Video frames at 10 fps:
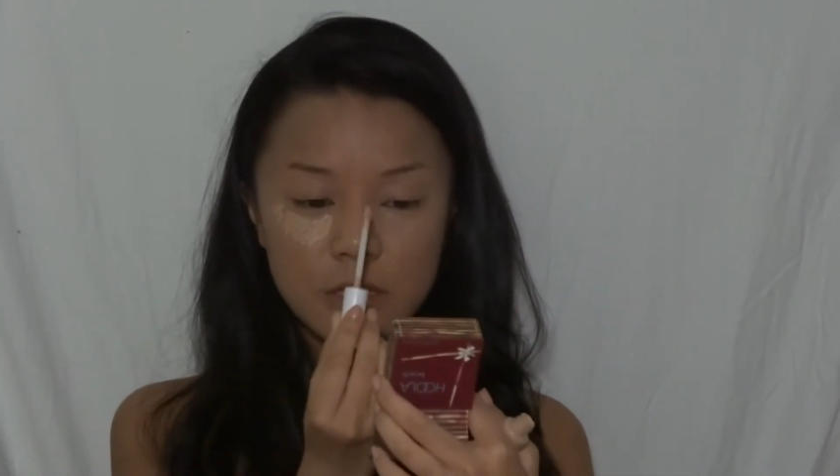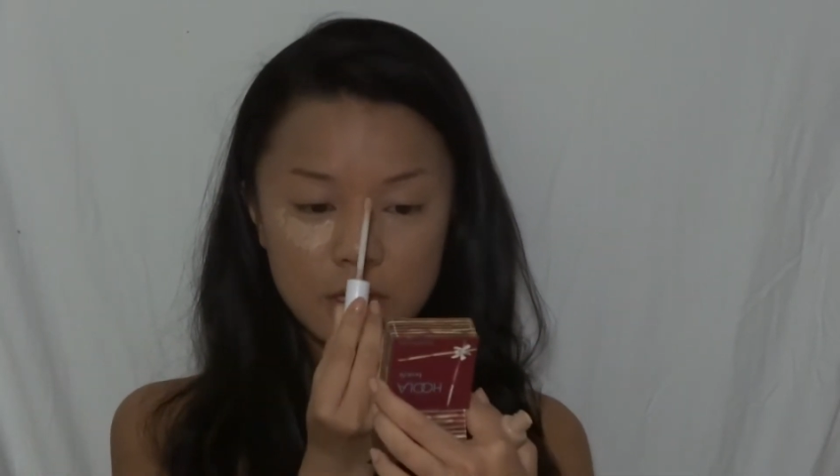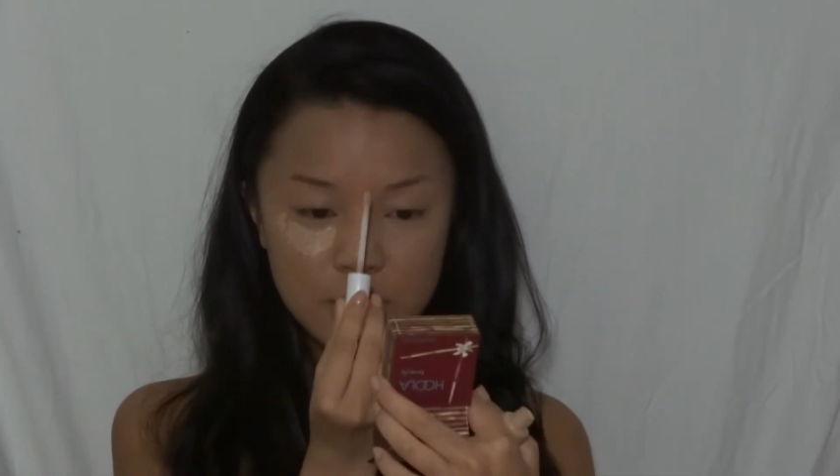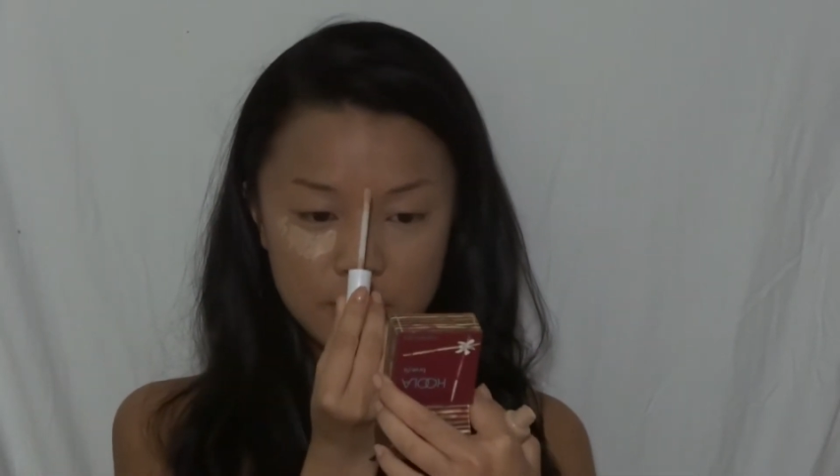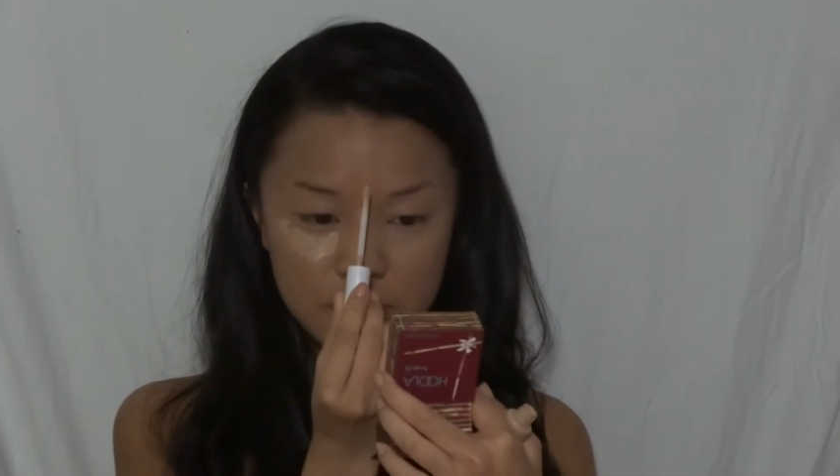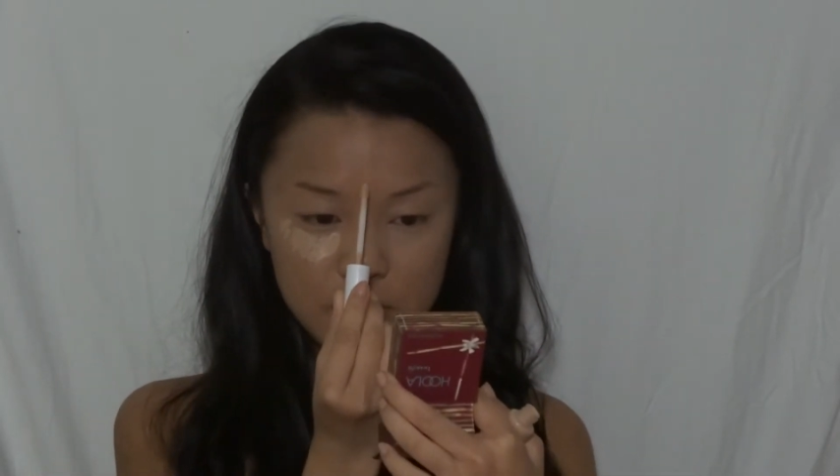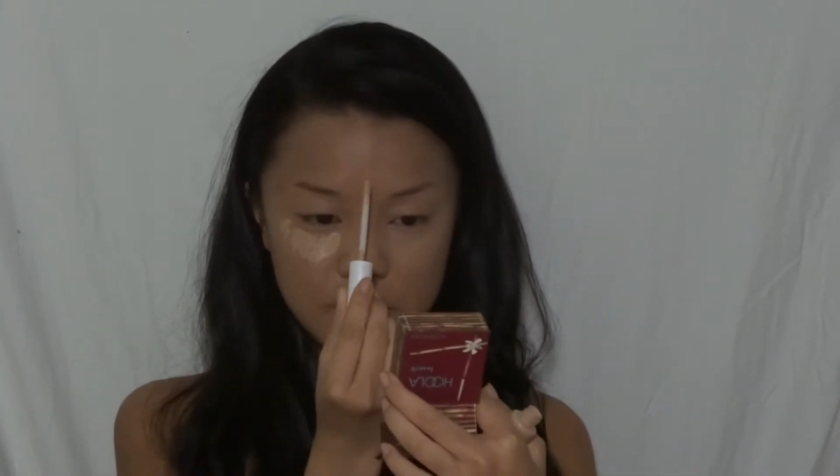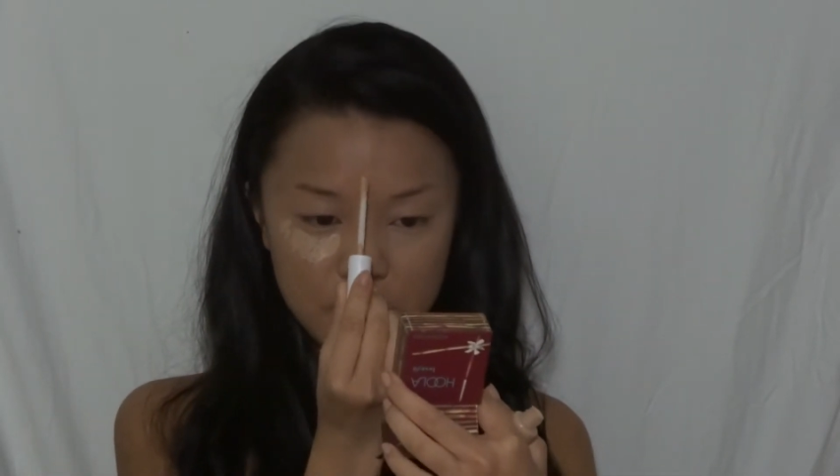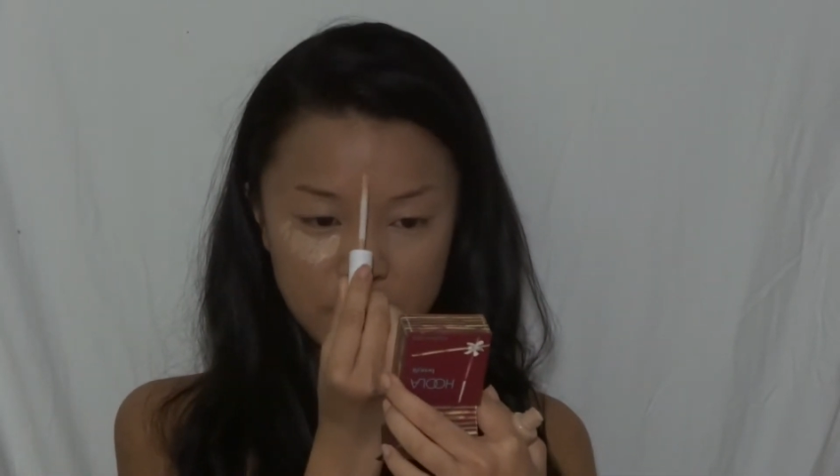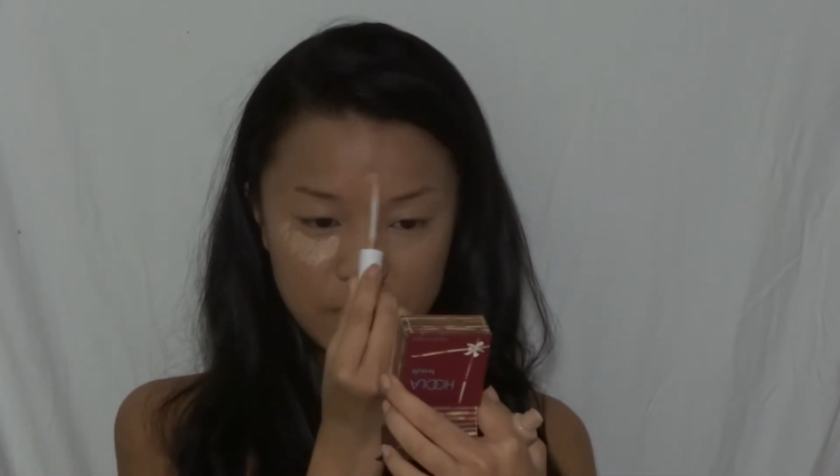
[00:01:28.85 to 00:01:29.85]
in the
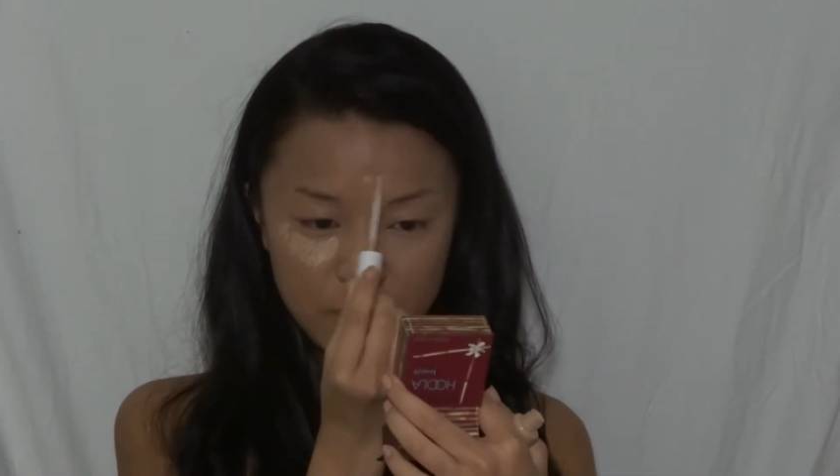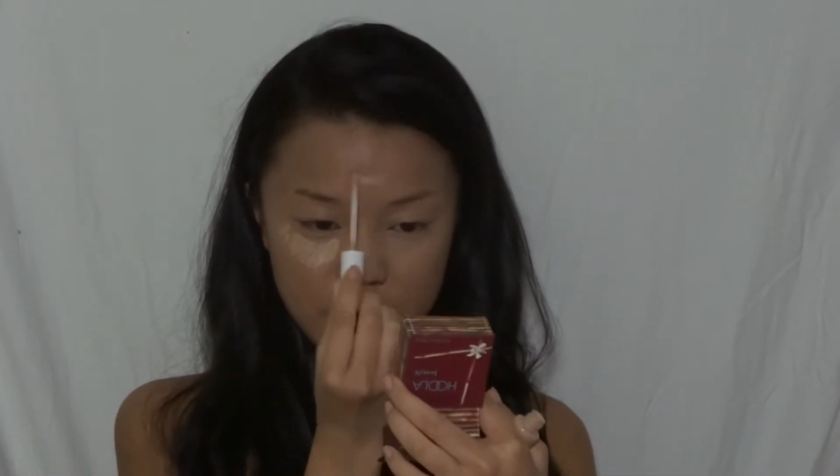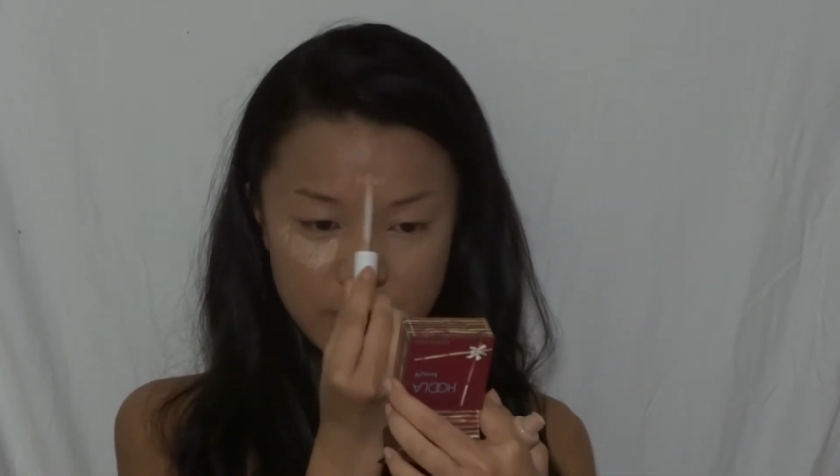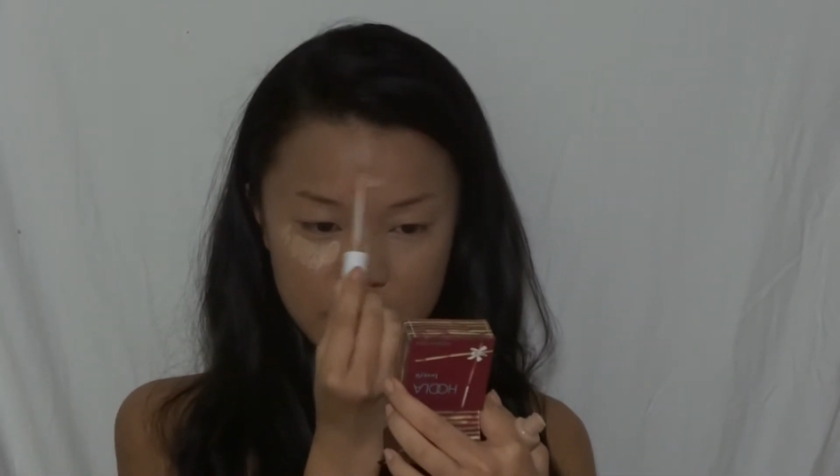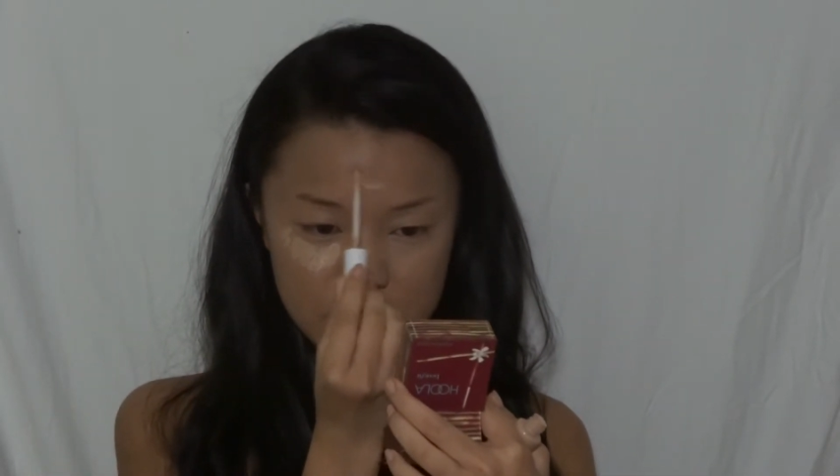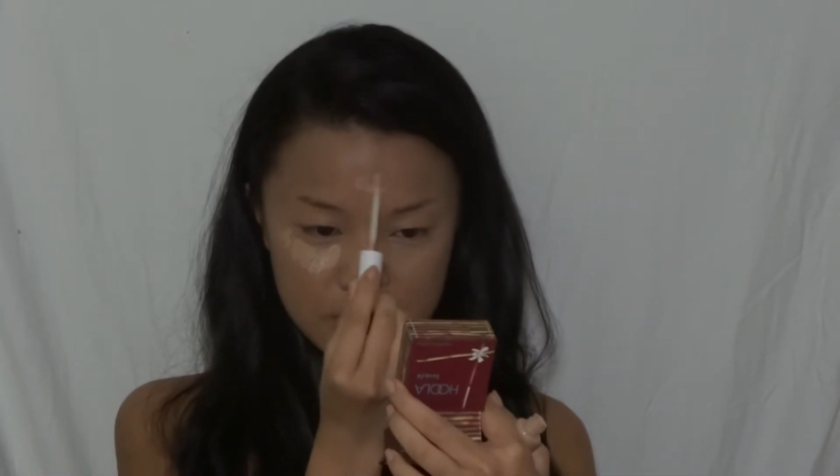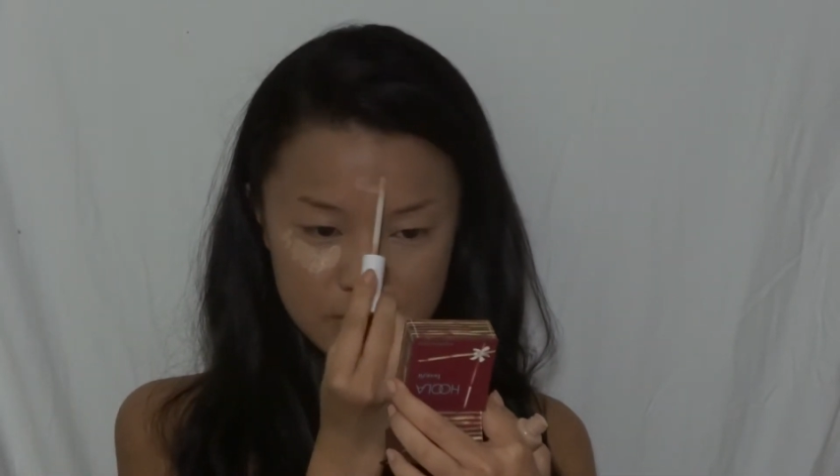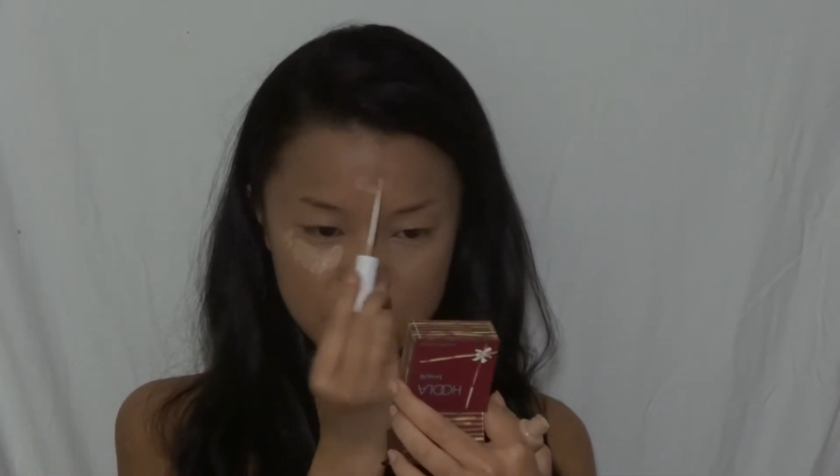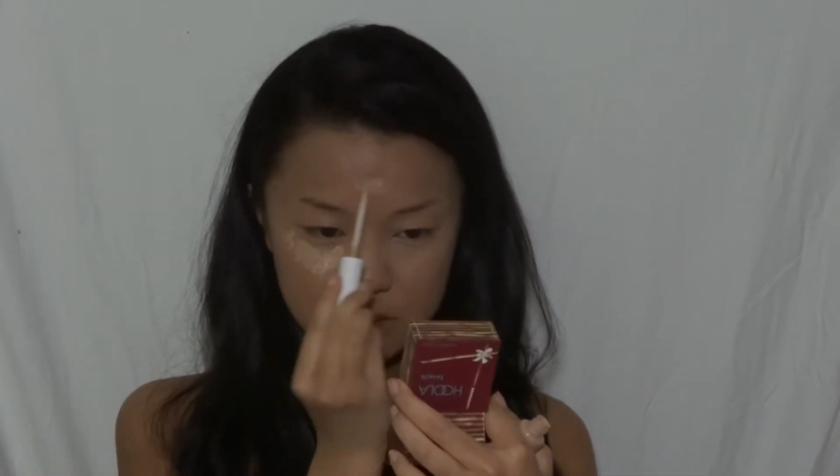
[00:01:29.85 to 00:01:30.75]
middle of our foreheads,